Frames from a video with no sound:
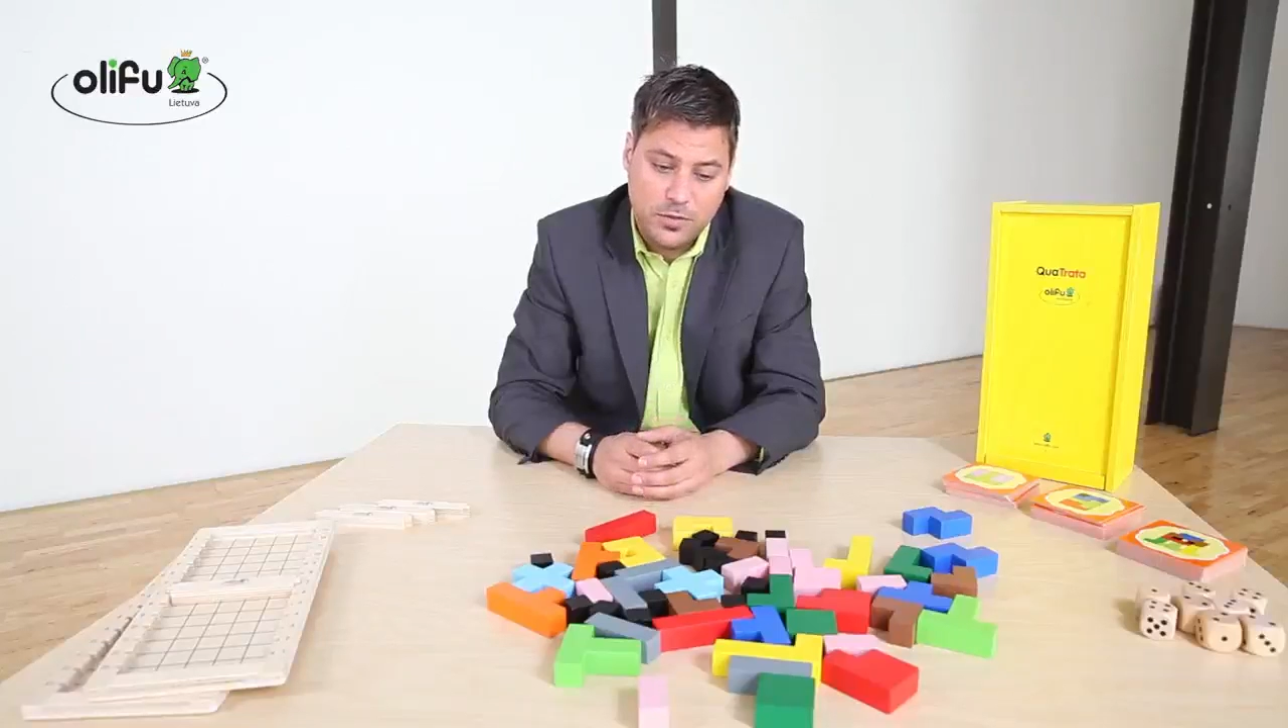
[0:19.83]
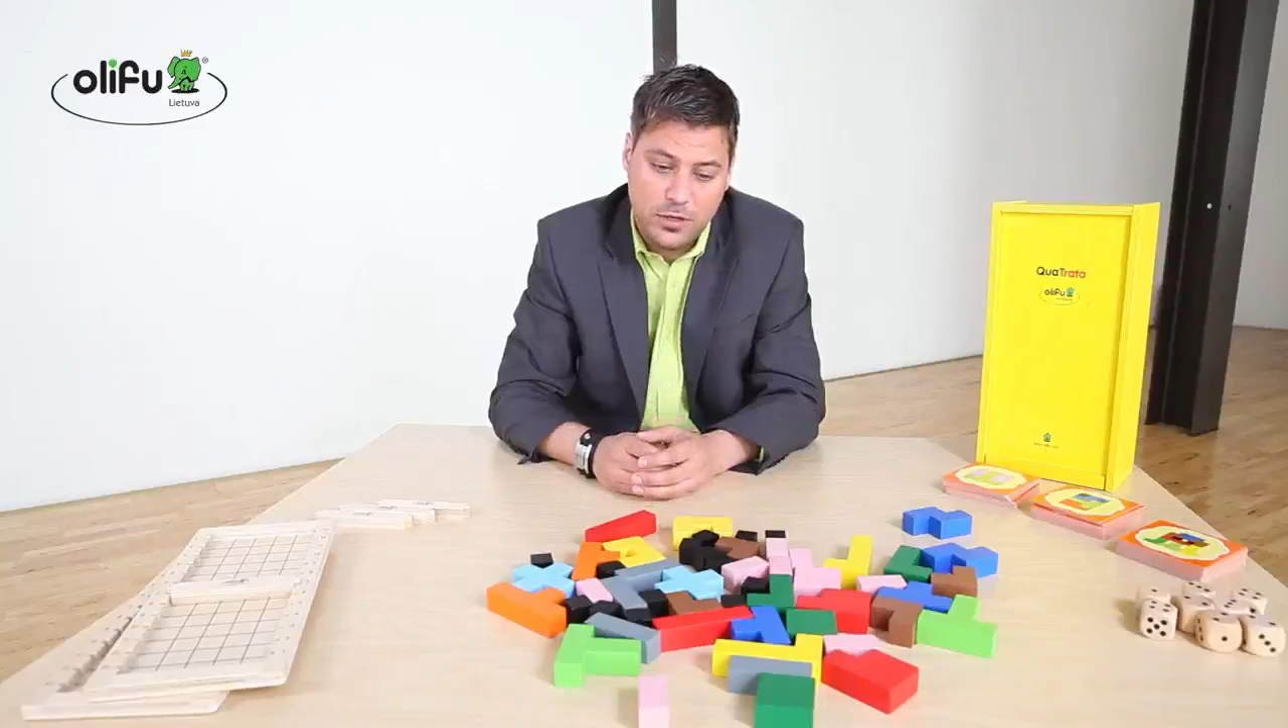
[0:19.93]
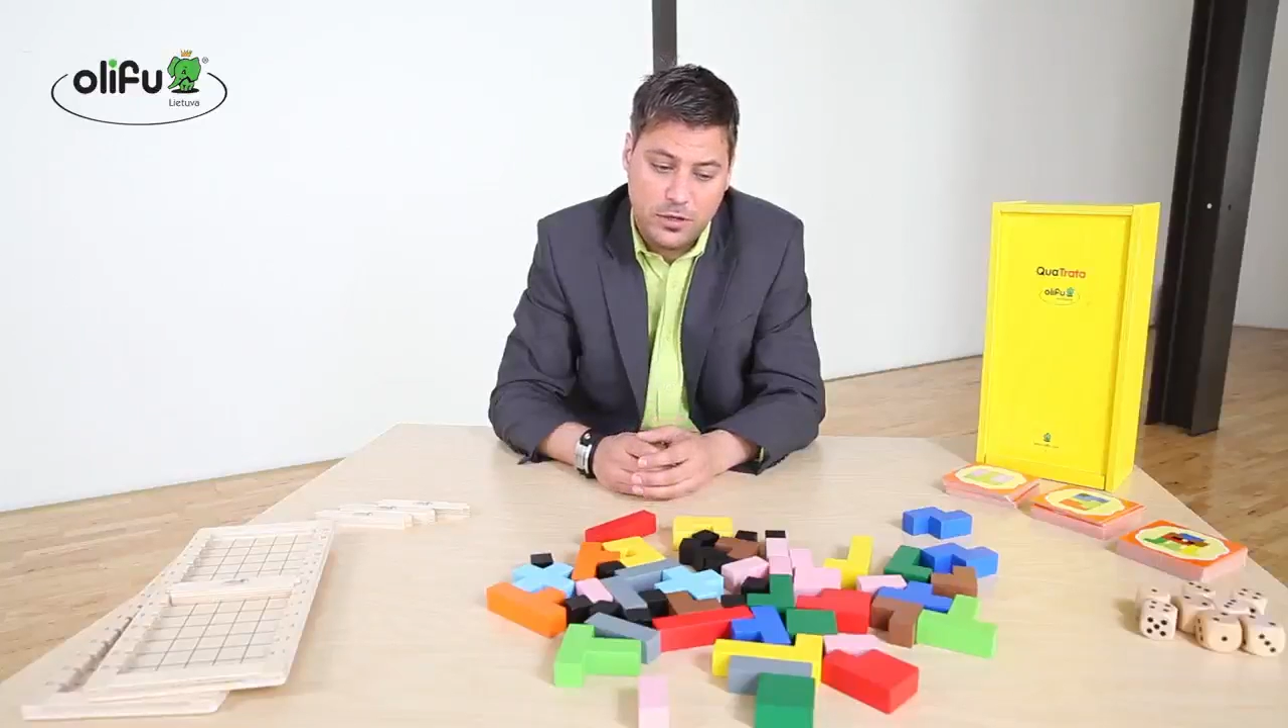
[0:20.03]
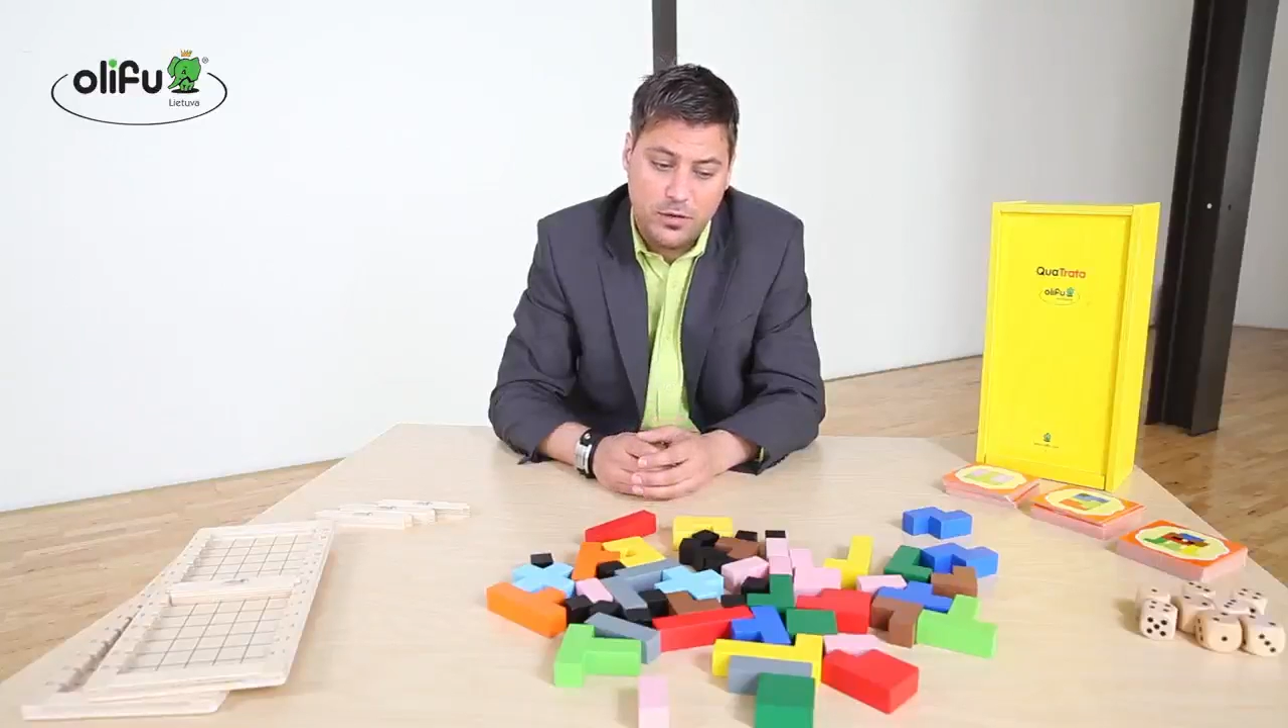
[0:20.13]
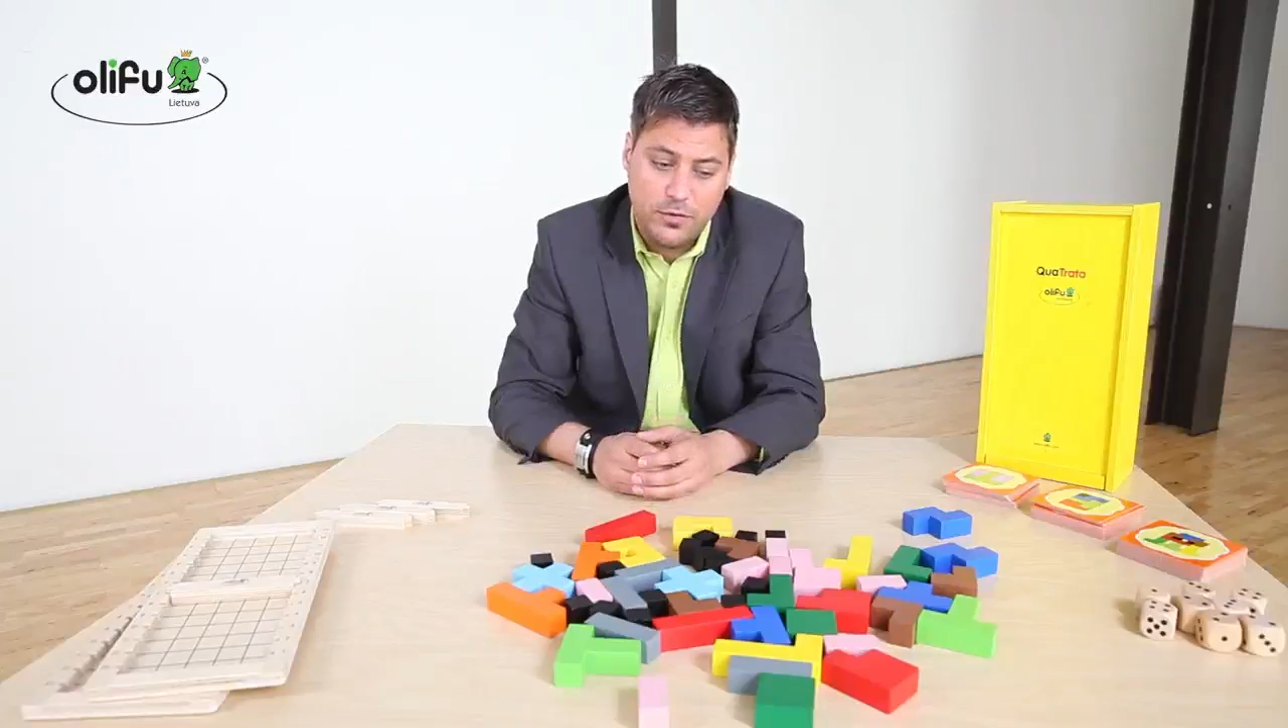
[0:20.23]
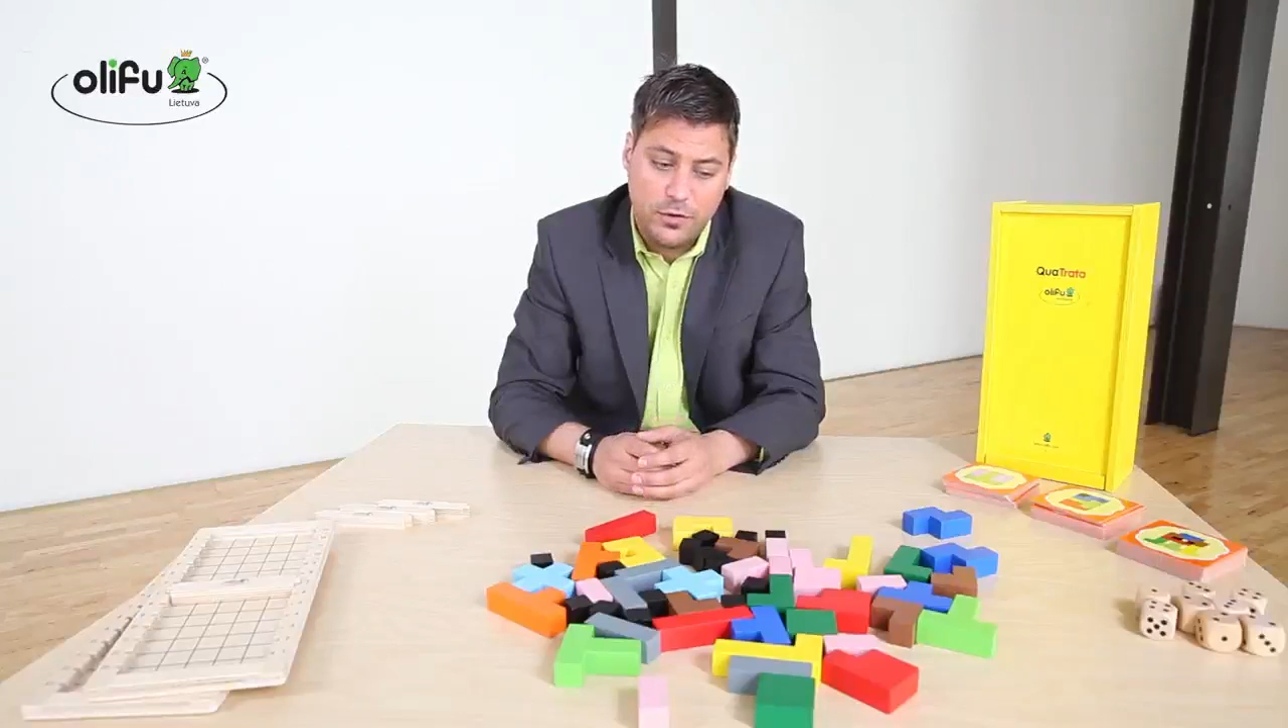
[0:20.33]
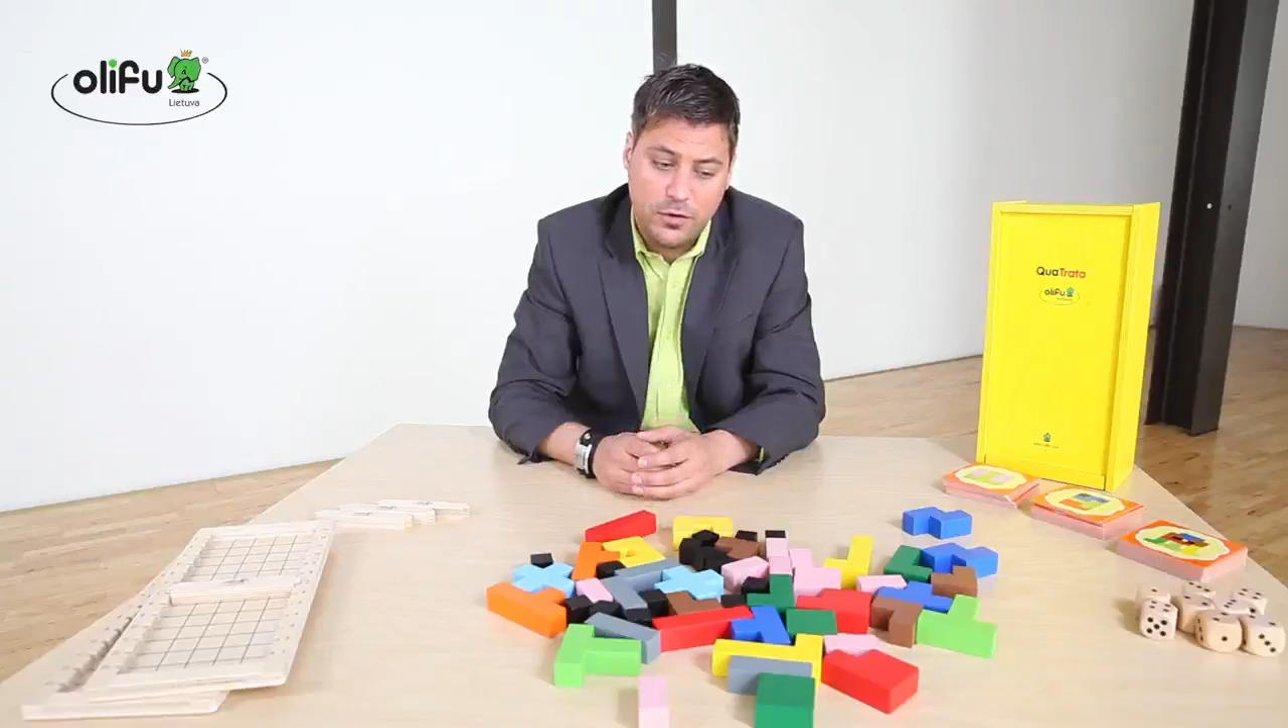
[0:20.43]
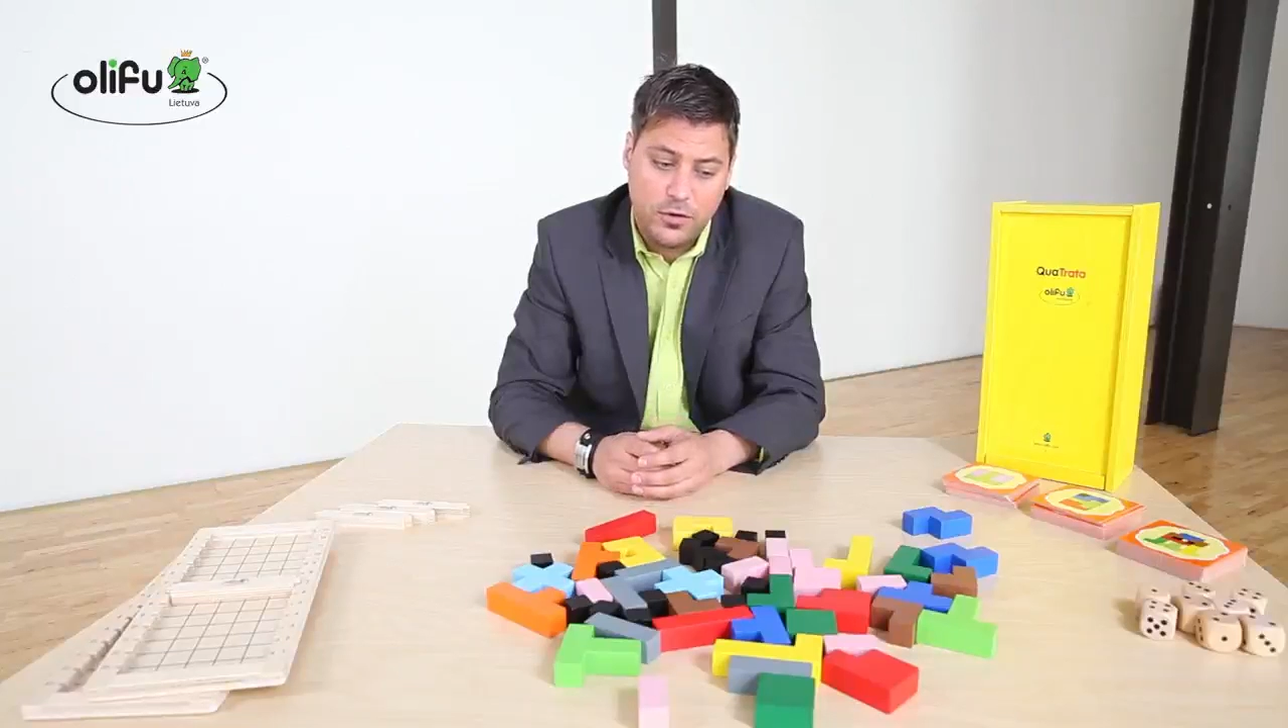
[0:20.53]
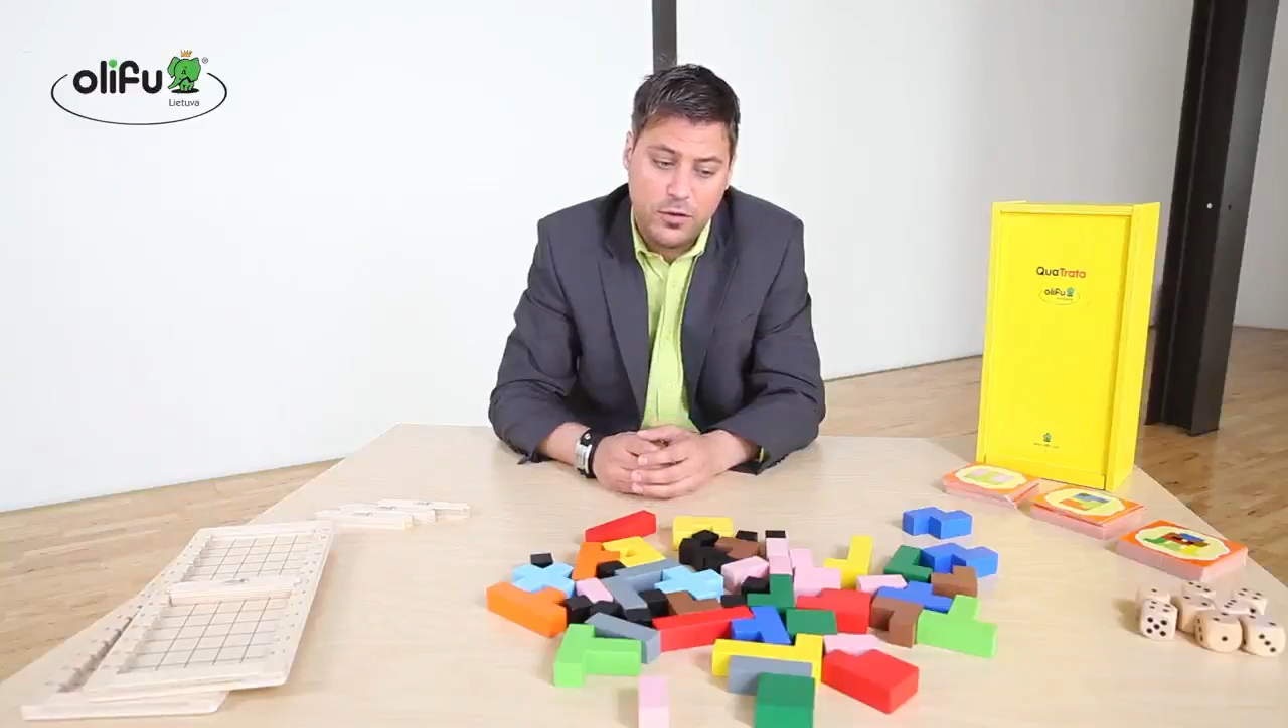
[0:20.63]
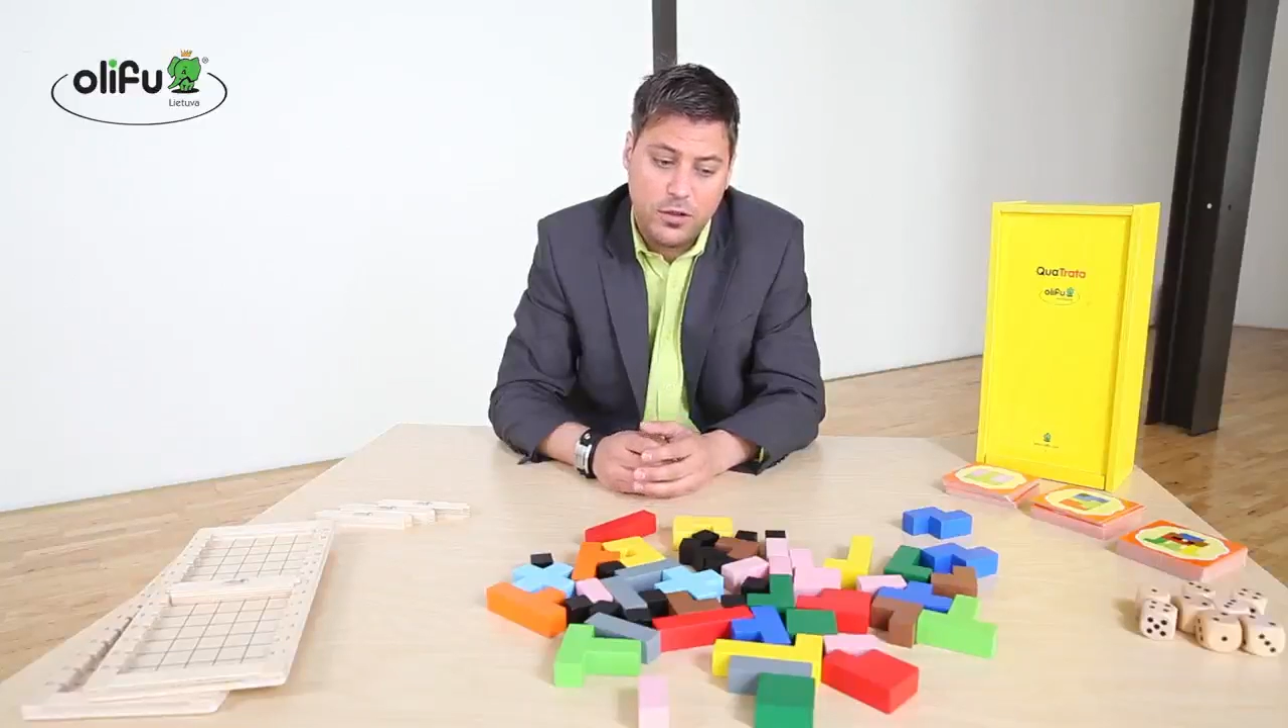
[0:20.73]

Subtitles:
and different